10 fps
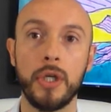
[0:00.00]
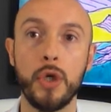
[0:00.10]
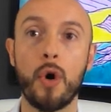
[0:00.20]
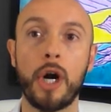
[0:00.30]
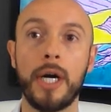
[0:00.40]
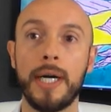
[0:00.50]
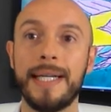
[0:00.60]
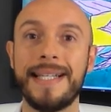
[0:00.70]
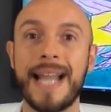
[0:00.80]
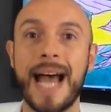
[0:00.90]
you
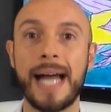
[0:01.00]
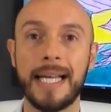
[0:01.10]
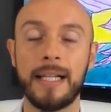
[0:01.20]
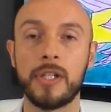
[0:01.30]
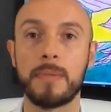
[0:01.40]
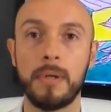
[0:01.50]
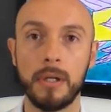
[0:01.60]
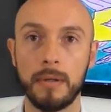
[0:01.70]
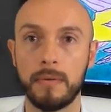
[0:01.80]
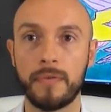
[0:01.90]
are not
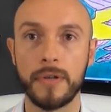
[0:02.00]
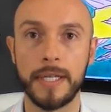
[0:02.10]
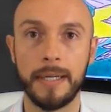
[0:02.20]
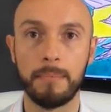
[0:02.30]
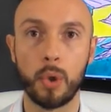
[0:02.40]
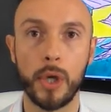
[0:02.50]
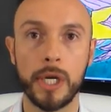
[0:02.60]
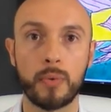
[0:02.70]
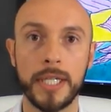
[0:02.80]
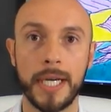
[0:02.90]
eligible for the
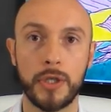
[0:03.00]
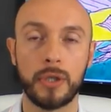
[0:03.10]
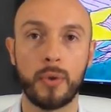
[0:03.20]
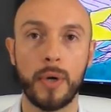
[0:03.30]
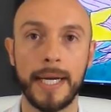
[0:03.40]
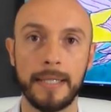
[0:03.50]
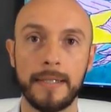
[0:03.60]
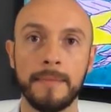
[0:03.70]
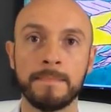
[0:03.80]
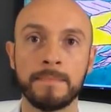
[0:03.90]
employee retention credit.